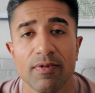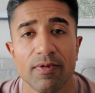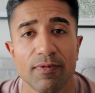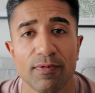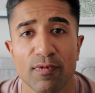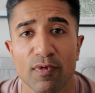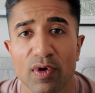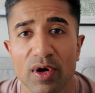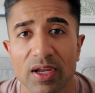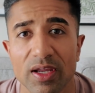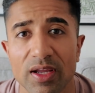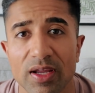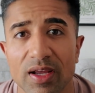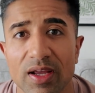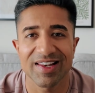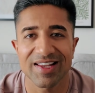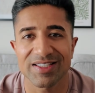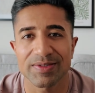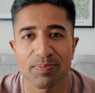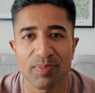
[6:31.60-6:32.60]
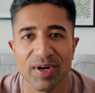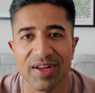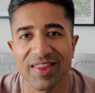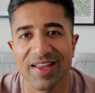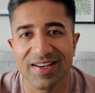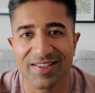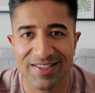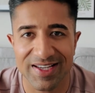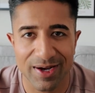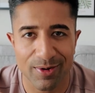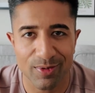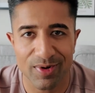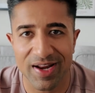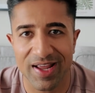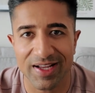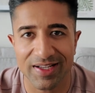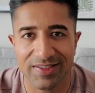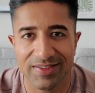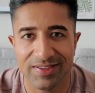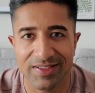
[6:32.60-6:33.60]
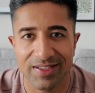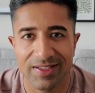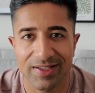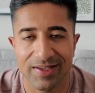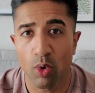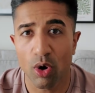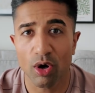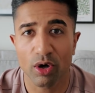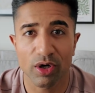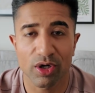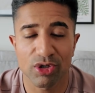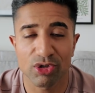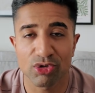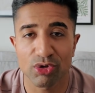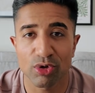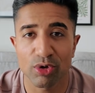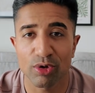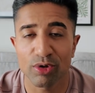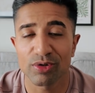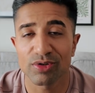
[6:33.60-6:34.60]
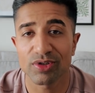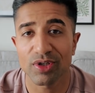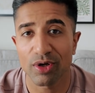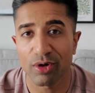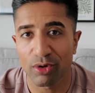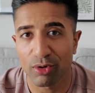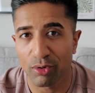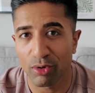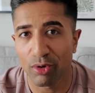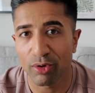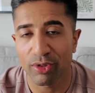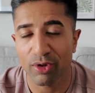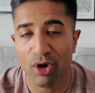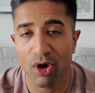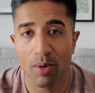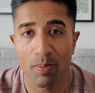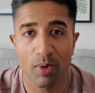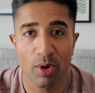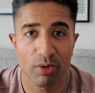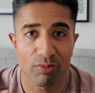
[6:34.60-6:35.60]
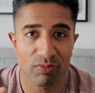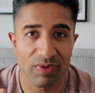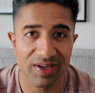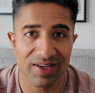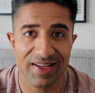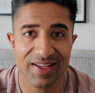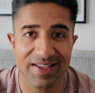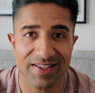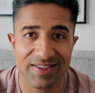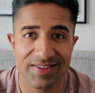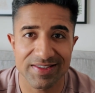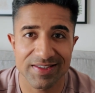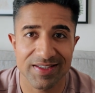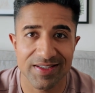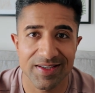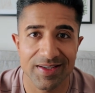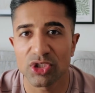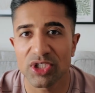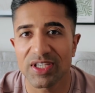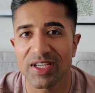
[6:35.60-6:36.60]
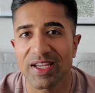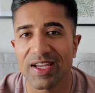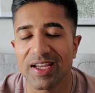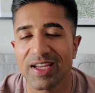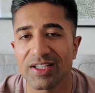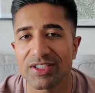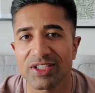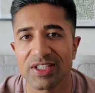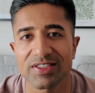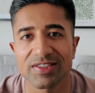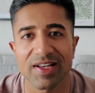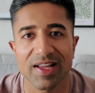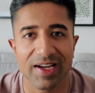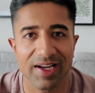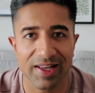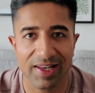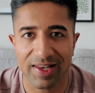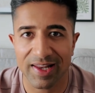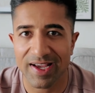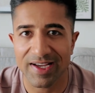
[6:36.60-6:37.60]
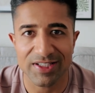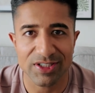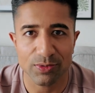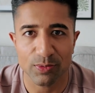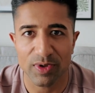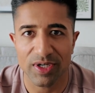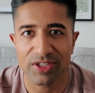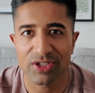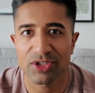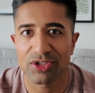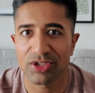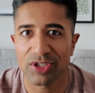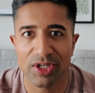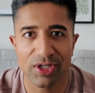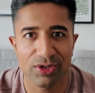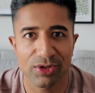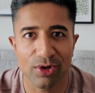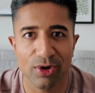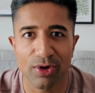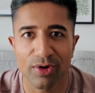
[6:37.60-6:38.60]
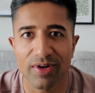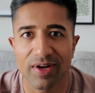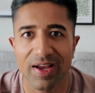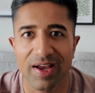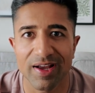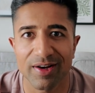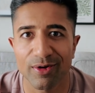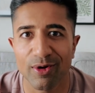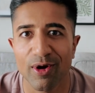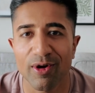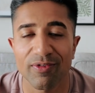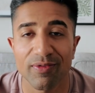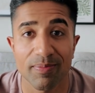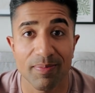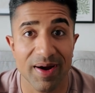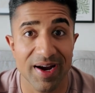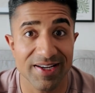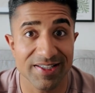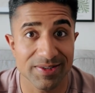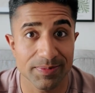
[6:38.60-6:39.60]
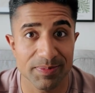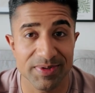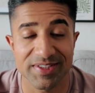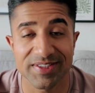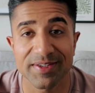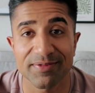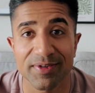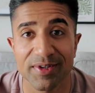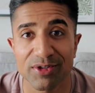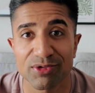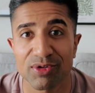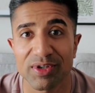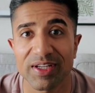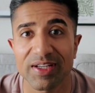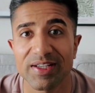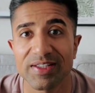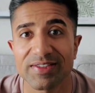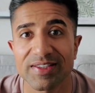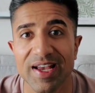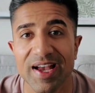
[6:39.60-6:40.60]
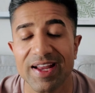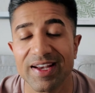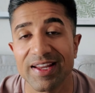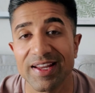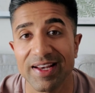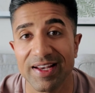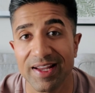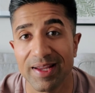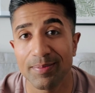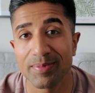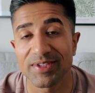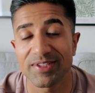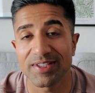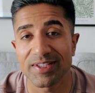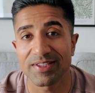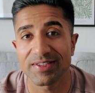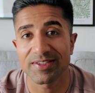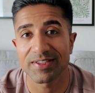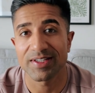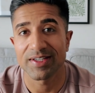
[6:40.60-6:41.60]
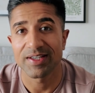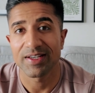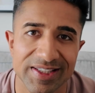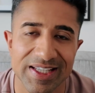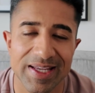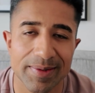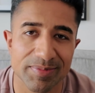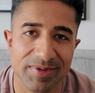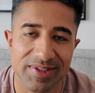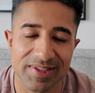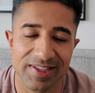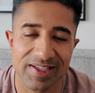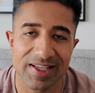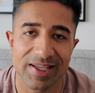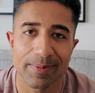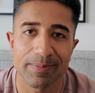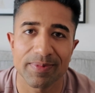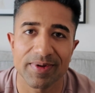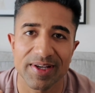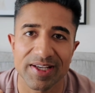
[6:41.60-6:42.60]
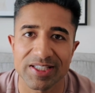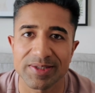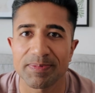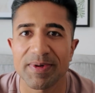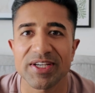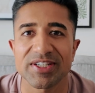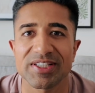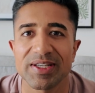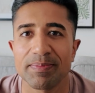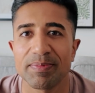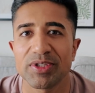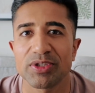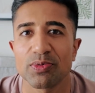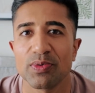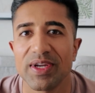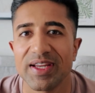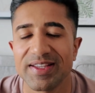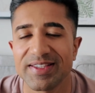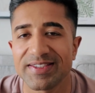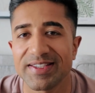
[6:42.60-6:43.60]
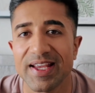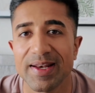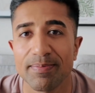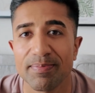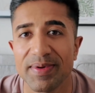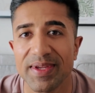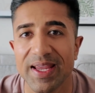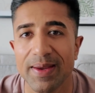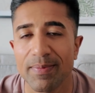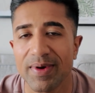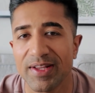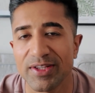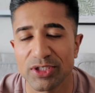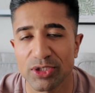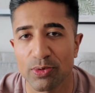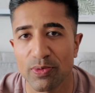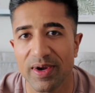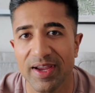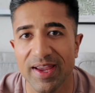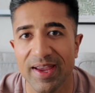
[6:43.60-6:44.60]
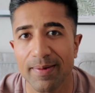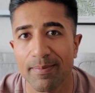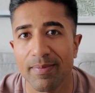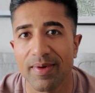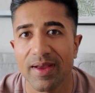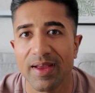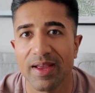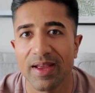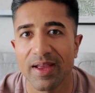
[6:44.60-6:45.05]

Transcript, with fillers: for free. Let's break that down next. What controls growth hormone release? GH is like a light switch turned on and off by specific triggers and inhibitors. Deep sleep, especially between 10pm and 2am,